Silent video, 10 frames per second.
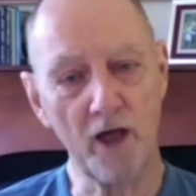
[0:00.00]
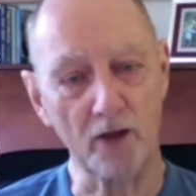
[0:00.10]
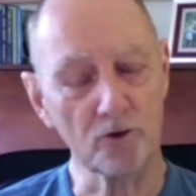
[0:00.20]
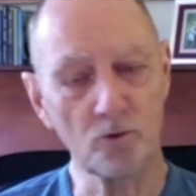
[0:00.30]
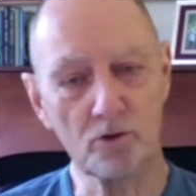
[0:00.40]

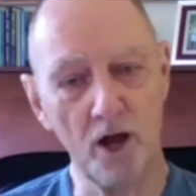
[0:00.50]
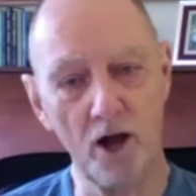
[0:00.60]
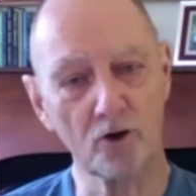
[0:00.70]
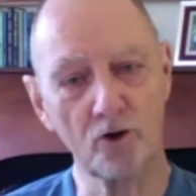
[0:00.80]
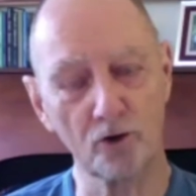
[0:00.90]
you
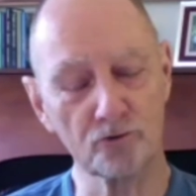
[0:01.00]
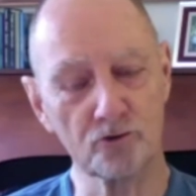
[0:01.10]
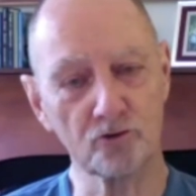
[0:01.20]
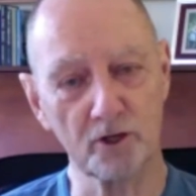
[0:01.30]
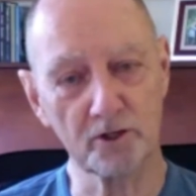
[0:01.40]
can't
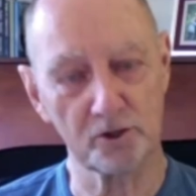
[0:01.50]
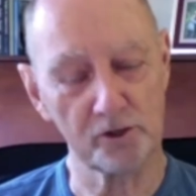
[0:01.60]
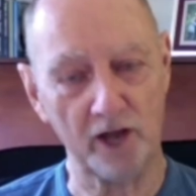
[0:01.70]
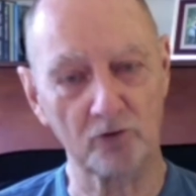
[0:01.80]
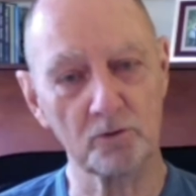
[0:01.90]
consciously
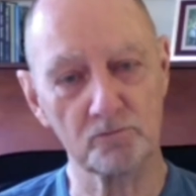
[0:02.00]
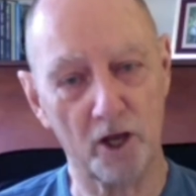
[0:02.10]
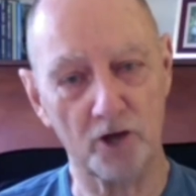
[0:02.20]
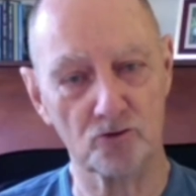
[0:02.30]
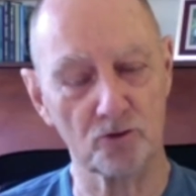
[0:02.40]
connect with
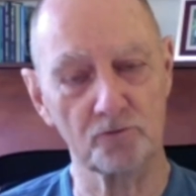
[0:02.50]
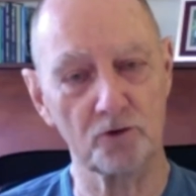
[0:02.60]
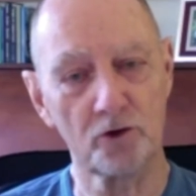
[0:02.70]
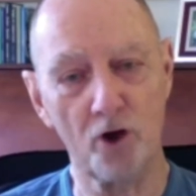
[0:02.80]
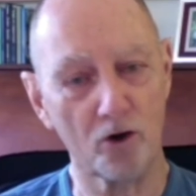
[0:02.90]
nature if you're
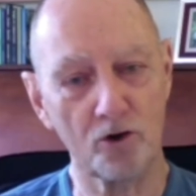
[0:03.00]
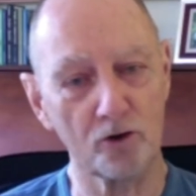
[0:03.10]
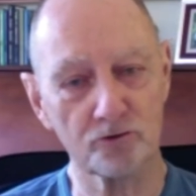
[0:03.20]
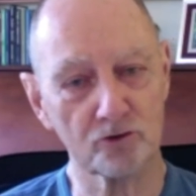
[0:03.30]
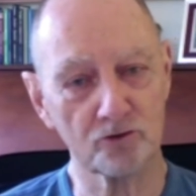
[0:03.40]
not
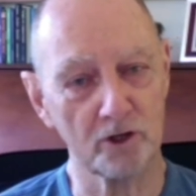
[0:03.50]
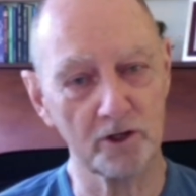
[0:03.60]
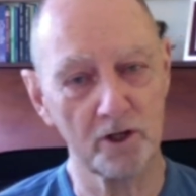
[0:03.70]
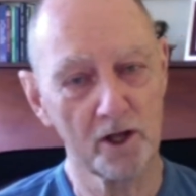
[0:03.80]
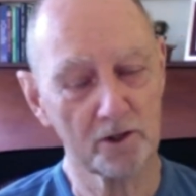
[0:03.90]
consciously
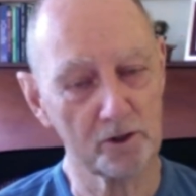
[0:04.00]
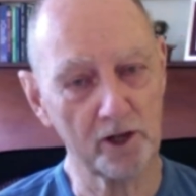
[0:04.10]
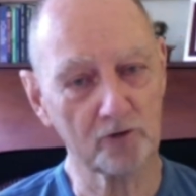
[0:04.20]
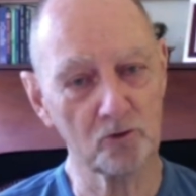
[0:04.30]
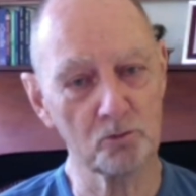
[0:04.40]

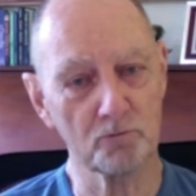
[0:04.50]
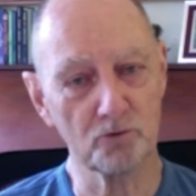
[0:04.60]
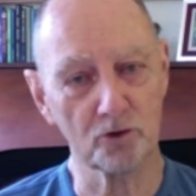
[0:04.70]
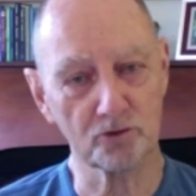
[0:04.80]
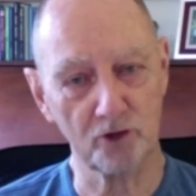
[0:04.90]
connecting with
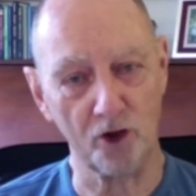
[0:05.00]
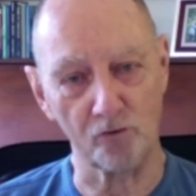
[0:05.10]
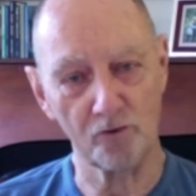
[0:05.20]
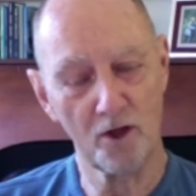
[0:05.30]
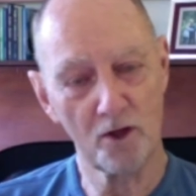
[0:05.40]
yourself,
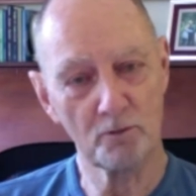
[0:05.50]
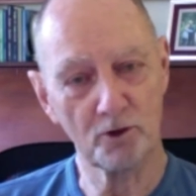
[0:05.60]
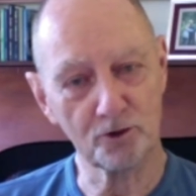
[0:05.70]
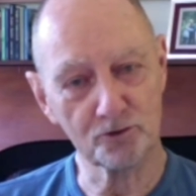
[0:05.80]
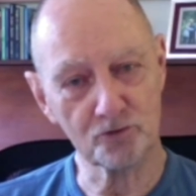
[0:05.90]

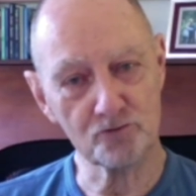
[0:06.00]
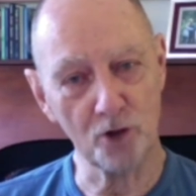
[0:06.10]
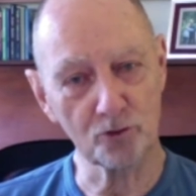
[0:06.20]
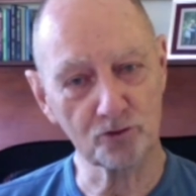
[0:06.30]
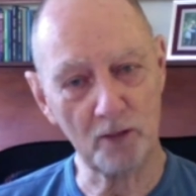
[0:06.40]
because there's no
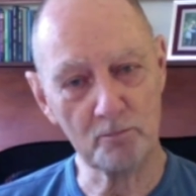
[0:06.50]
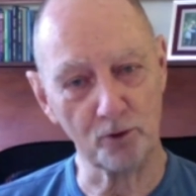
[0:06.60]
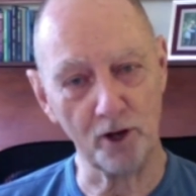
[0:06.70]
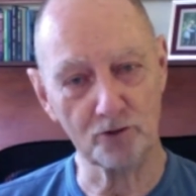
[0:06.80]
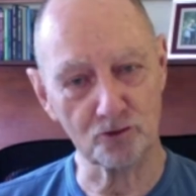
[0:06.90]

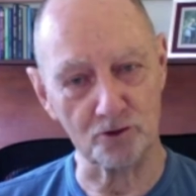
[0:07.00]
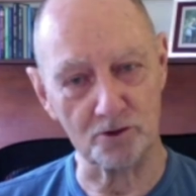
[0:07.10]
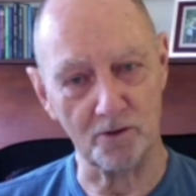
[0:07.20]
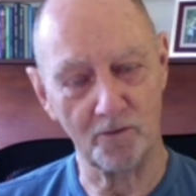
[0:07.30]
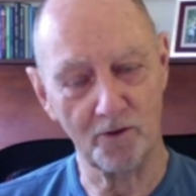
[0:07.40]
separation.
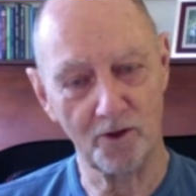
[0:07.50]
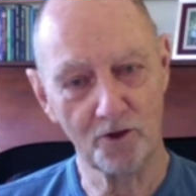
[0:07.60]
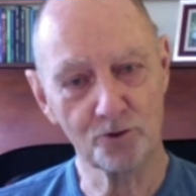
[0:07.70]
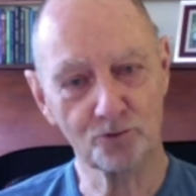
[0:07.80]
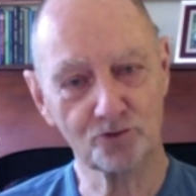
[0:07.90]

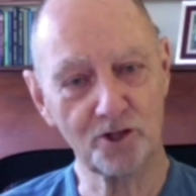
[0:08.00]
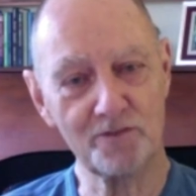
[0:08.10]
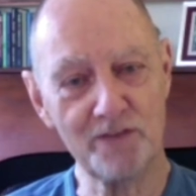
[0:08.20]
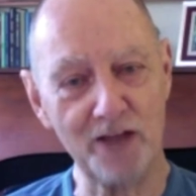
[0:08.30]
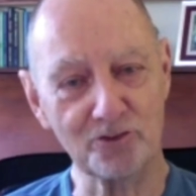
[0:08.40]
You see, in
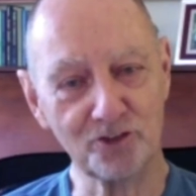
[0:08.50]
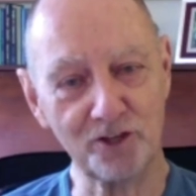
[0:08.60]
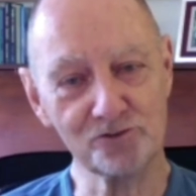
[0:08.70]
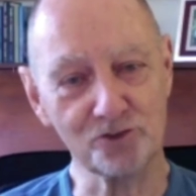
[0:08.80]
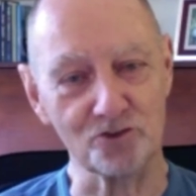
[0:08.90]
that
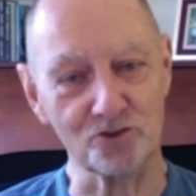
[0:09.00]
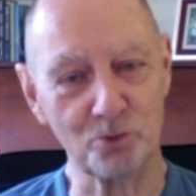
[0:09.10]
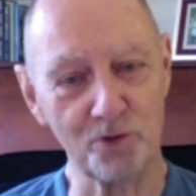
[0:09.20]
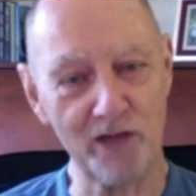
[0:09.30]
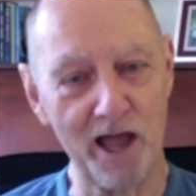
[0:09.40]
sentence, with
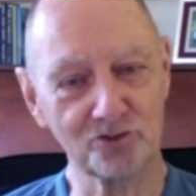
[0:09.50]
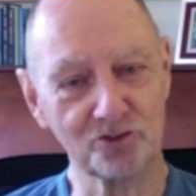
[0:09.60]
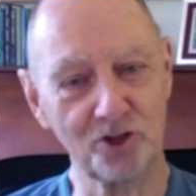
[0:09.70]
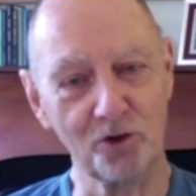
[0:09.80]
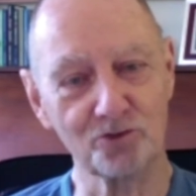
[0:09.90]

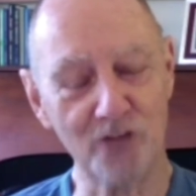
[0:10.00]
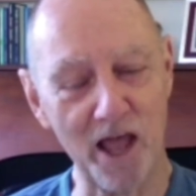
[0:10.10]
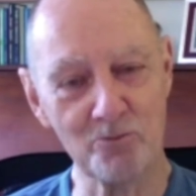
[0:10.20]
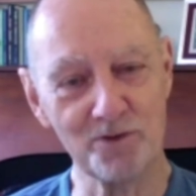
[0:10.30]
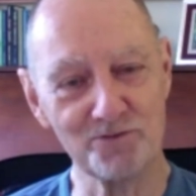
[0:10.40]
ourselves
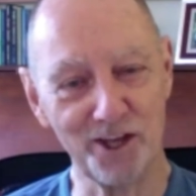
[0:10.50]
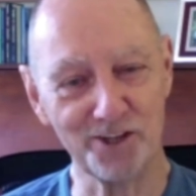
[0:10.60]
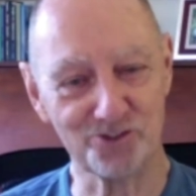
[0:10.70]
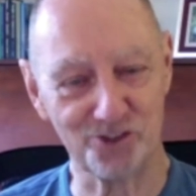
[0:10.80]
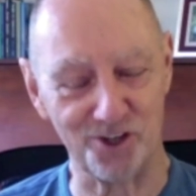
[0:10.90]
and with
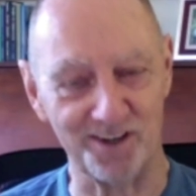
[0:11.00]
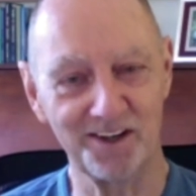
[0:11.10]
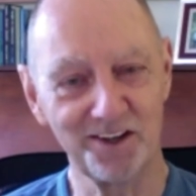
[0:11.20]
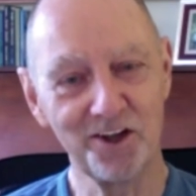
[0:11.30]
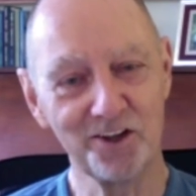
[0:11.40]
nature,
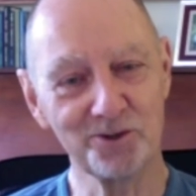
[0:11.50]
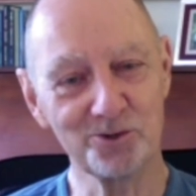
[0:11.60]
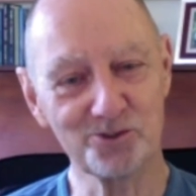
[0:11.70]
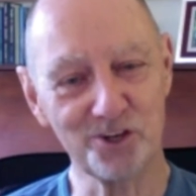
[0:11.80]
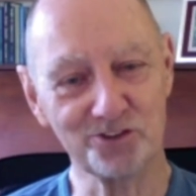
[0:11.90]
you
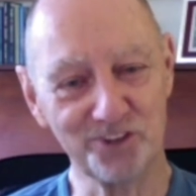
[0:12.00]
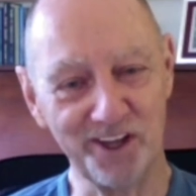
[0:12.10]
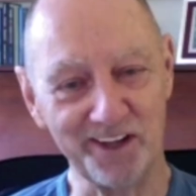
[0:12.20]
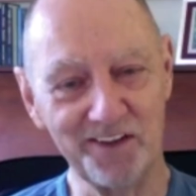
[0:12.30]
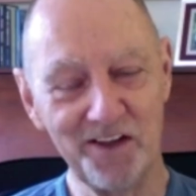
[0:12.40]
just
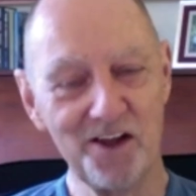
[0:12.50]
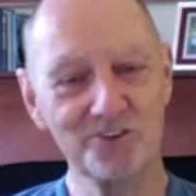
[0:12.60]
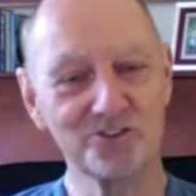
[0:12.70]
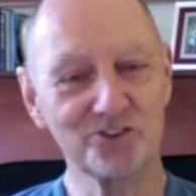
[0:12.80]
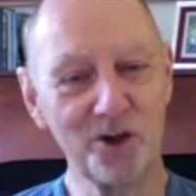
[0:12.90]
said. And
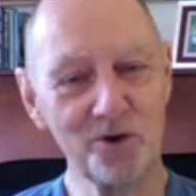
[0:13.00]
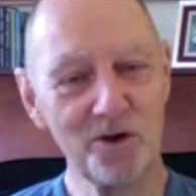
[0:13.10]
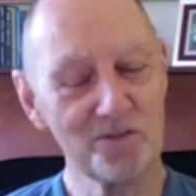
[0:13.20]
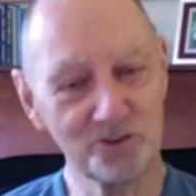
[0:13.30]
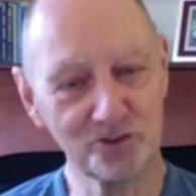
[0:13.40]
so
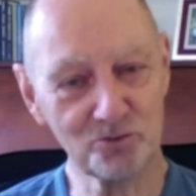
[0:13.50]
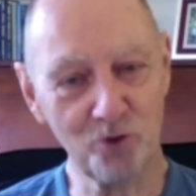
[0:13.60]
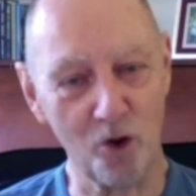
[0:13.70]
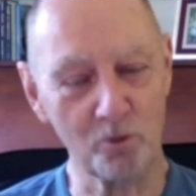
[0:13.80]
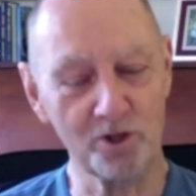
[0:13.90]
this is
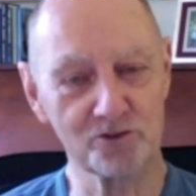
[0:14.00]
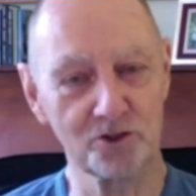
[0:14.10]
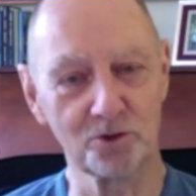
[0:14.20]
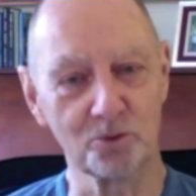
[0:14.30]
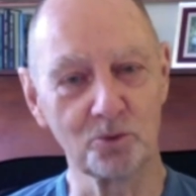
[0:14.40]
what we
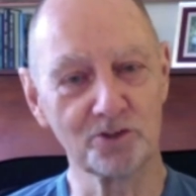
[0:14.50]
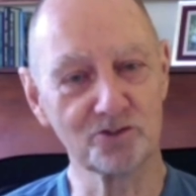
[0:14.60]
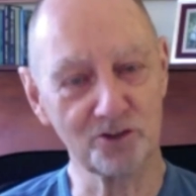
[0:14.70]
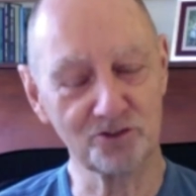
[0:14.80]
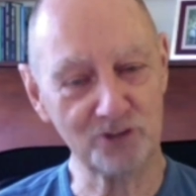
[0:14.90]
do. We
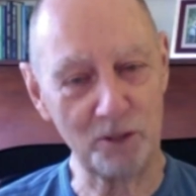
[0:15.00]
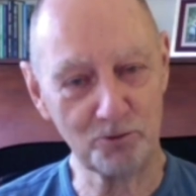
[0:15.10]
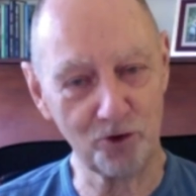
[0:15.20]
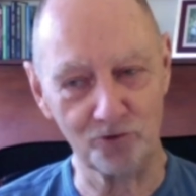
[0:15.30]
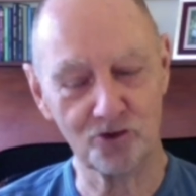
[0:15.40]
just
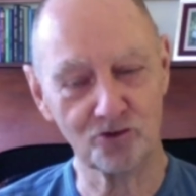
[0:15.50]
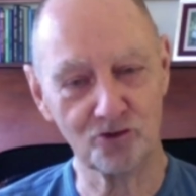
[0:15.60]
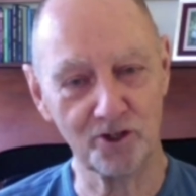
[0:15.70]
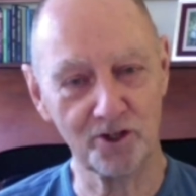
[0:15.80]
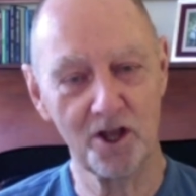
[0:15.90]

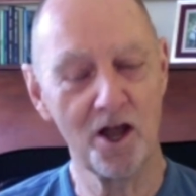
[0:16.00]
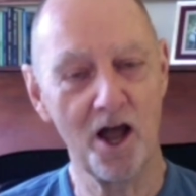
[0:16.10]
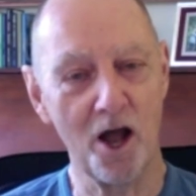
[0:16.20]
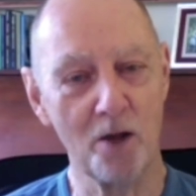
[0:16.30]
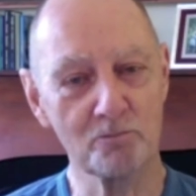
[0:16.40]
subconsciously
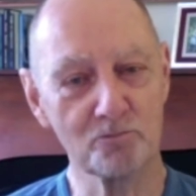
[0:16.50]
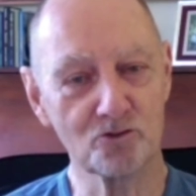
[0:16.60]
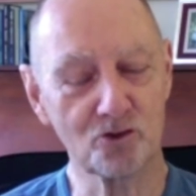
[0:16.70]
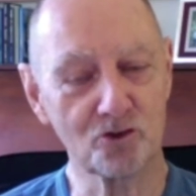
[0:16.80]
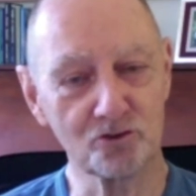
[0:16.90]

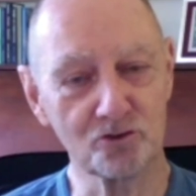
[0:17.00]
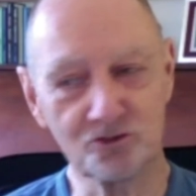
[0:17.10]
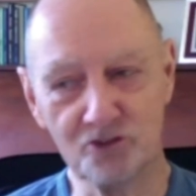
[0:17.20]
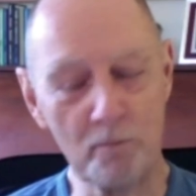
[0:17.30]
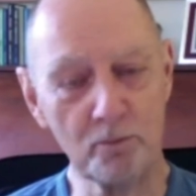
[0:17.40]

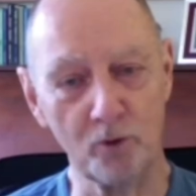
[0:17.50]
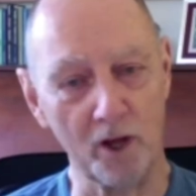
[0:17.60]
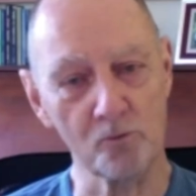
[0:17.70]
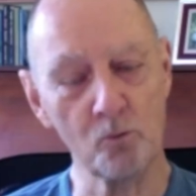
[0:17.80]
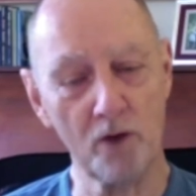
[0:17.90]

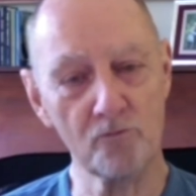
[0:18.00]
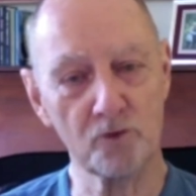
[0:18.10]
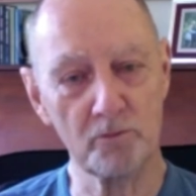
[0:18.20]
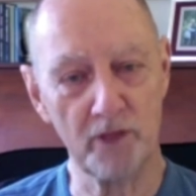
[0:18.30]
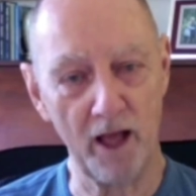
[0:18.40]
separate one from
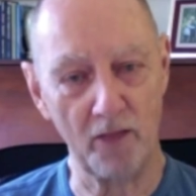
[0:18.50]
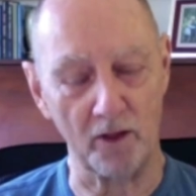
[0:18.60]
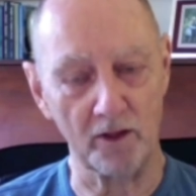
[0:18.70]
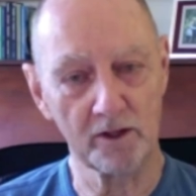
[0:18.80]
the other.